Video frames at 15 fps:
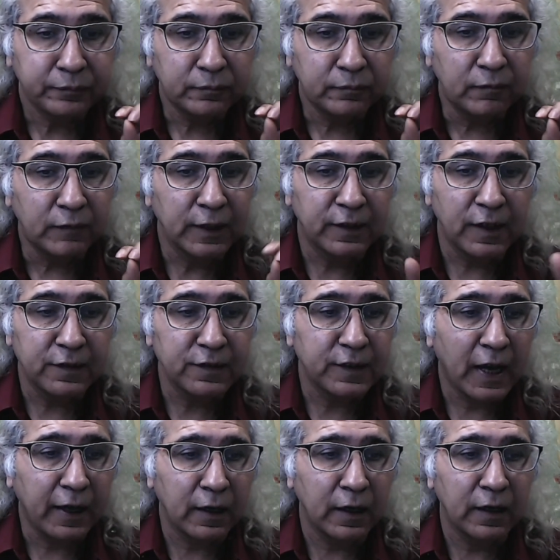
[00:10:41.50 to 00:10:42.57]
The
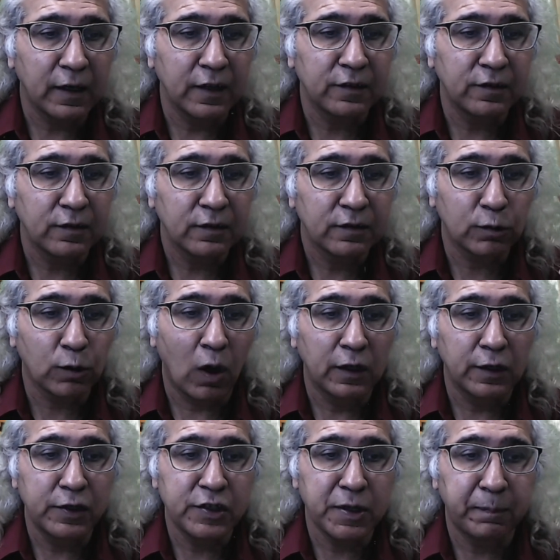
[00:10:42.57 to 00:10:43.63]
second is
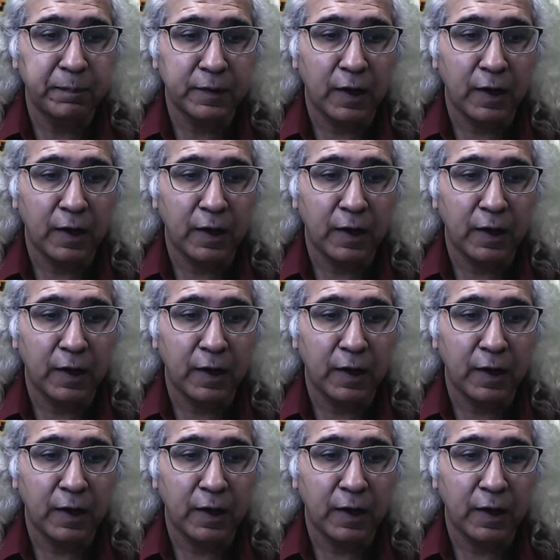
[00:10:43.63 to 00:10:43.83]
scholarship